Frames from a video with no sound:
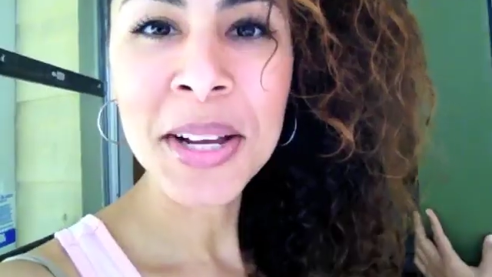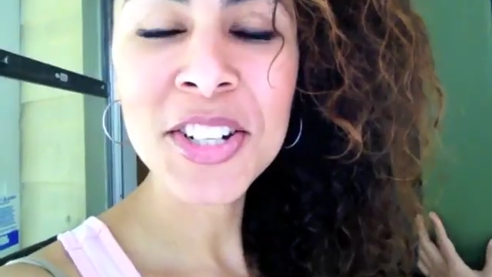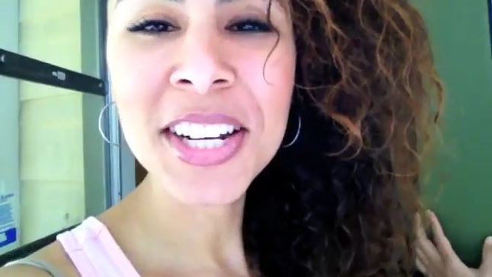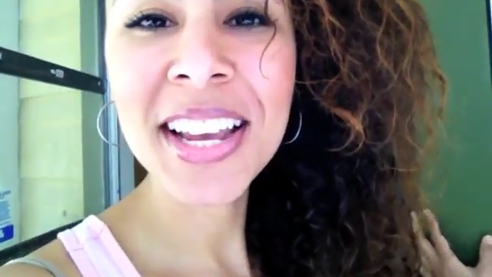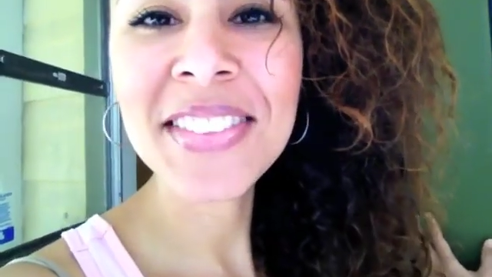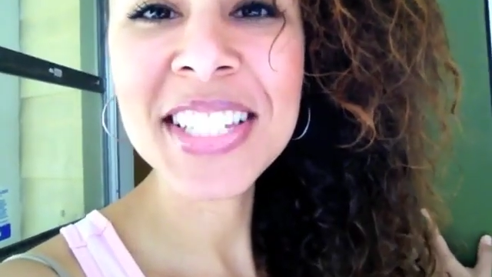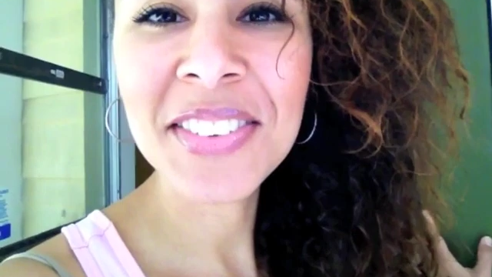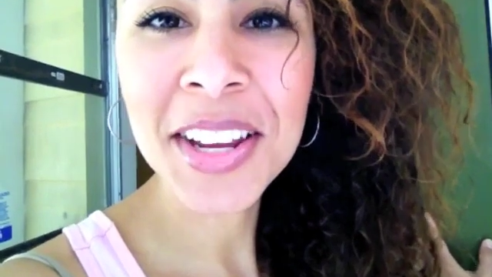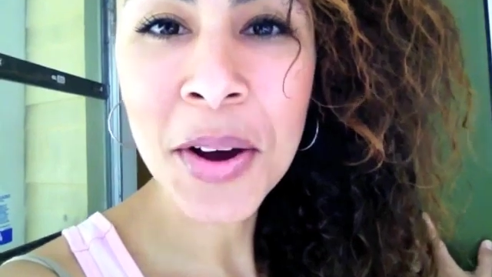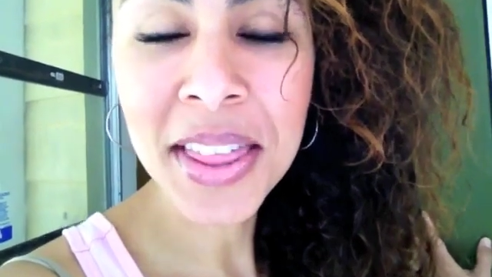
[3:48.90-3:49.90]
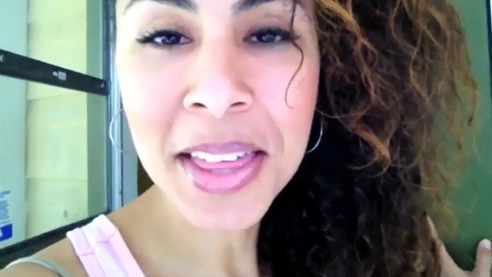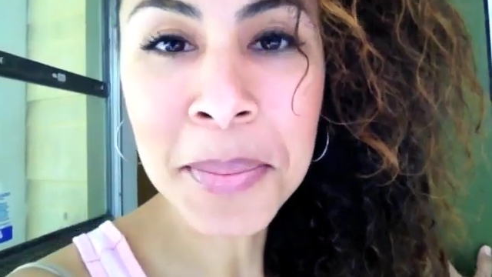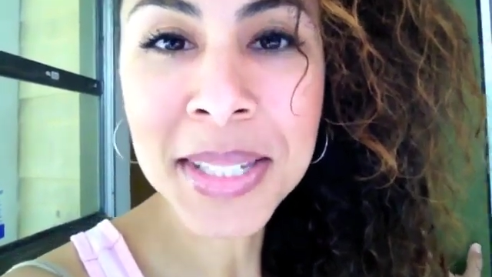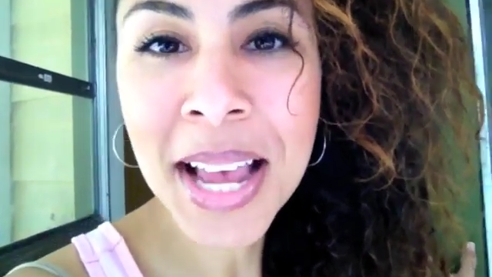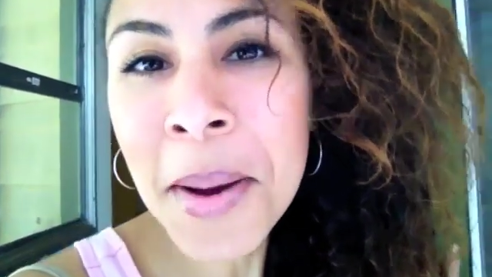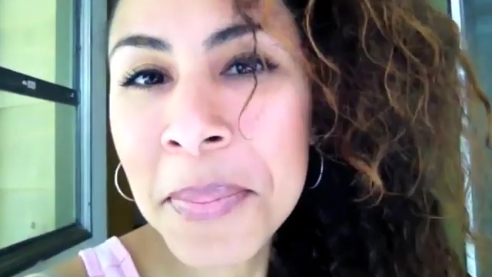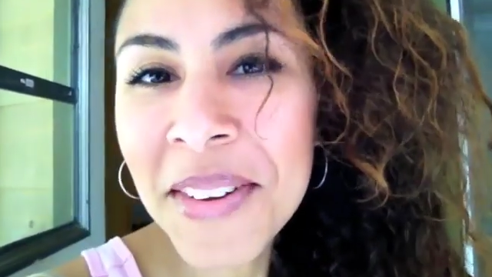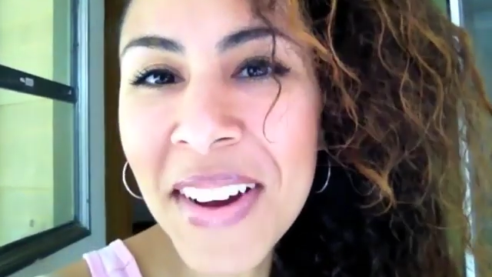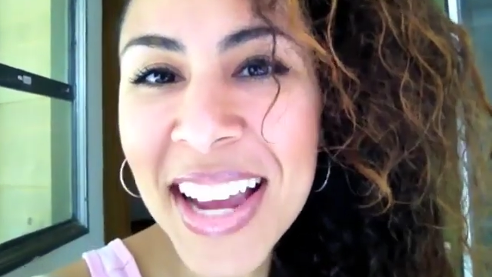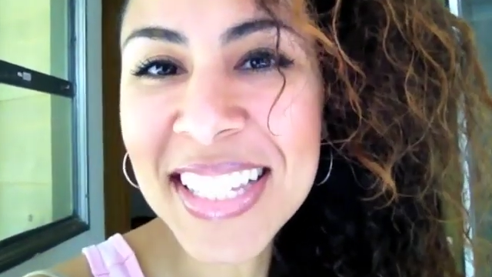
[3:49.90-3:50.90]
Make sure to give this video a thumbs up
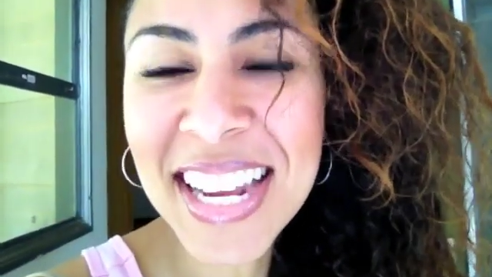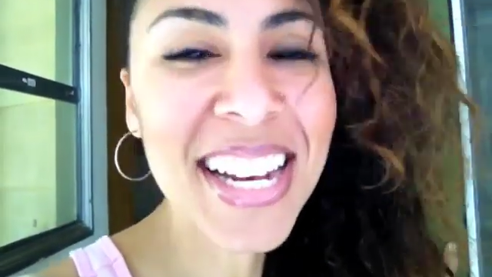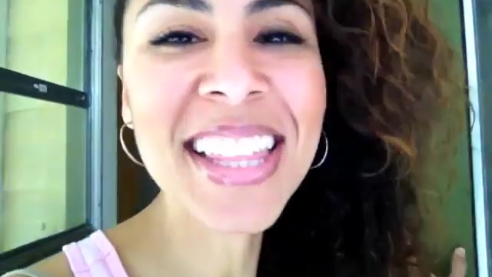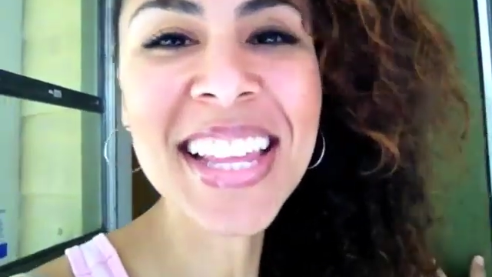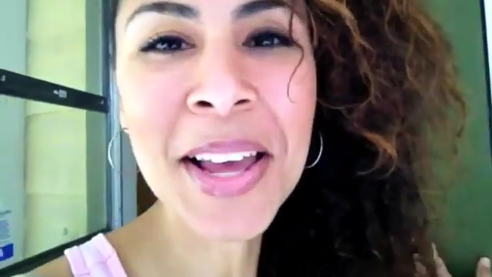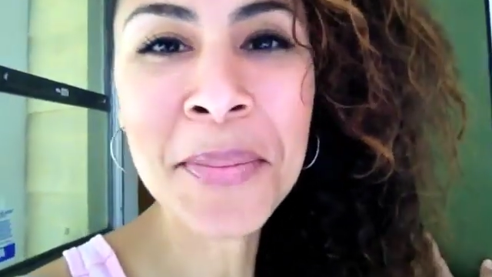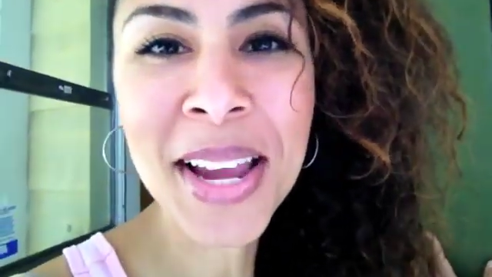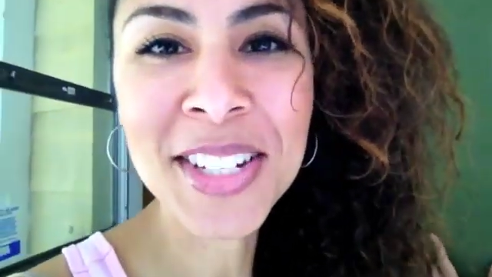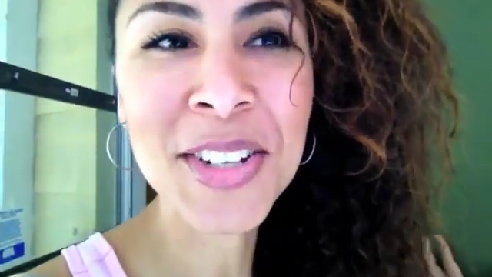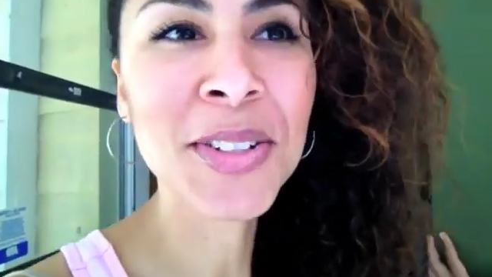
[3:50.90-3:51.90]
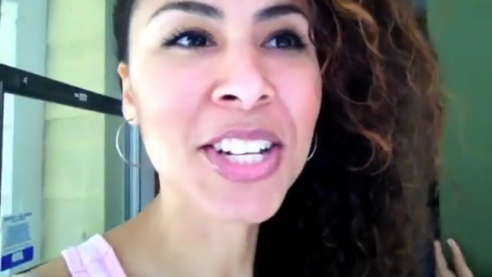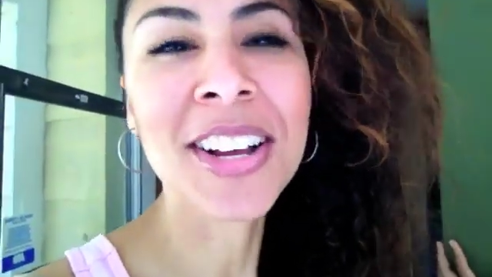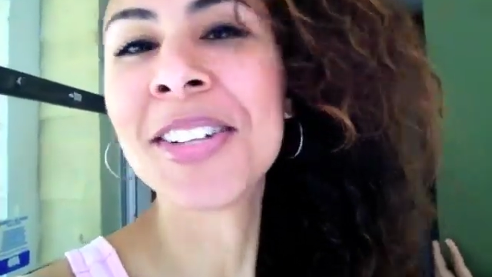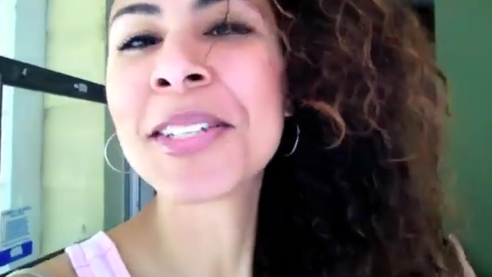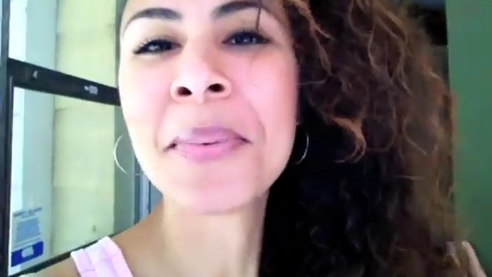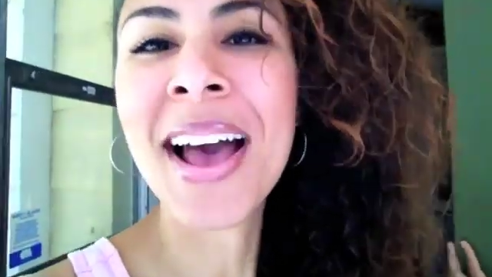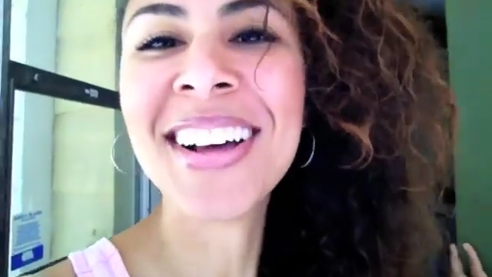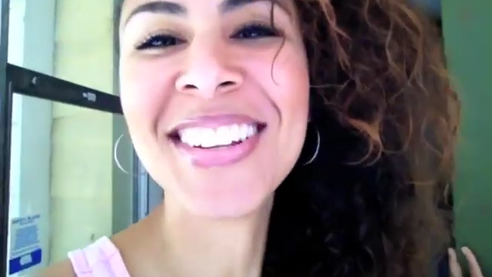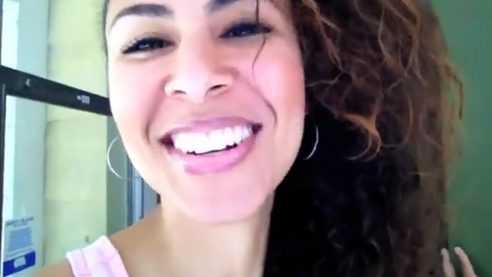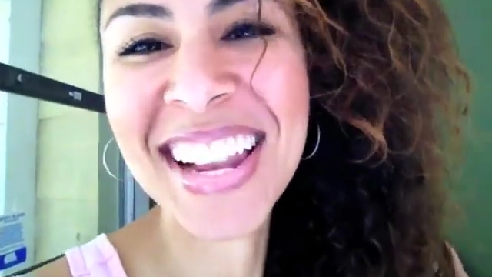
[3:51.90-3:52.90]
if I said anything that made you chuckle, smile, or